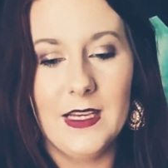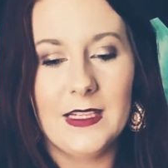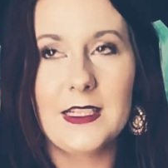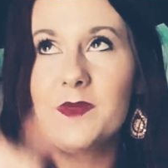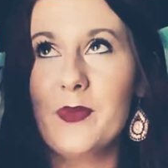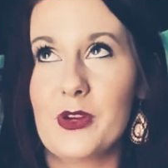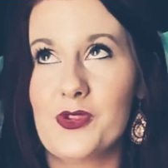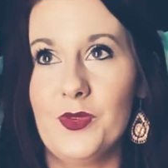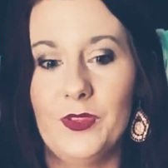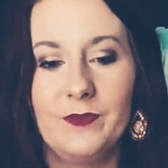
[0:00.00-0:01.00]

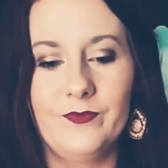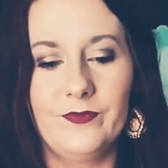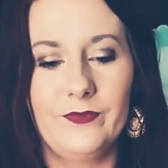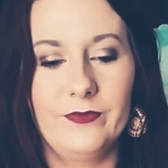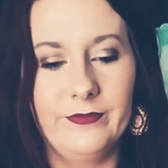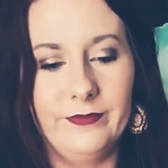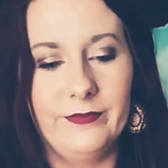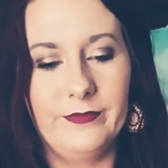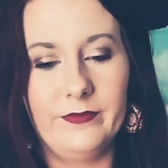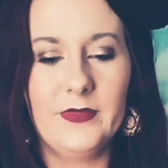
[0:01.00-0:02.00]
spiritual
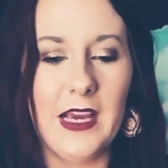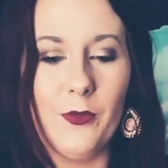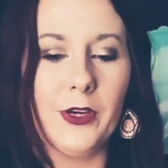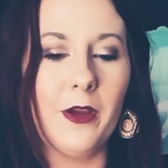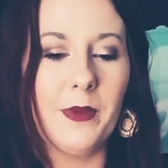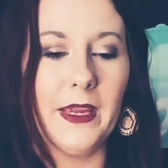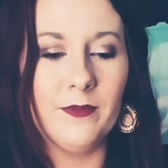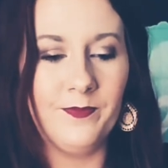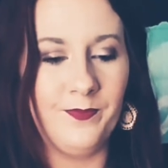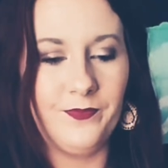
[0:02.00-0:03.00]
tower coming in,
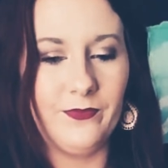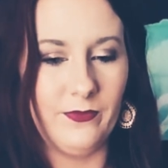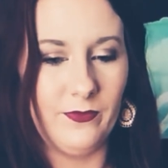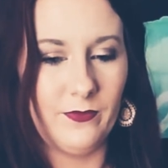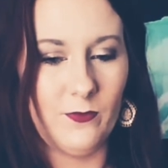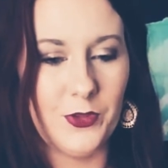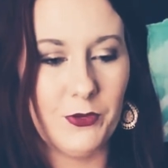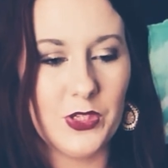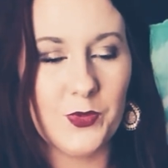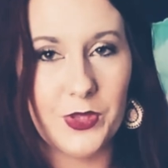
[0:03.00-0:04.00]
whether
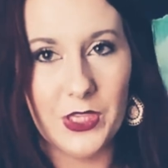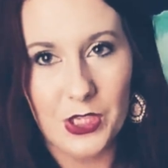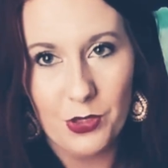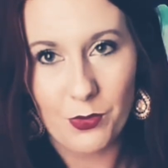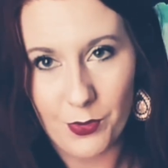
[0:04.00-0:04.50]
it's within you or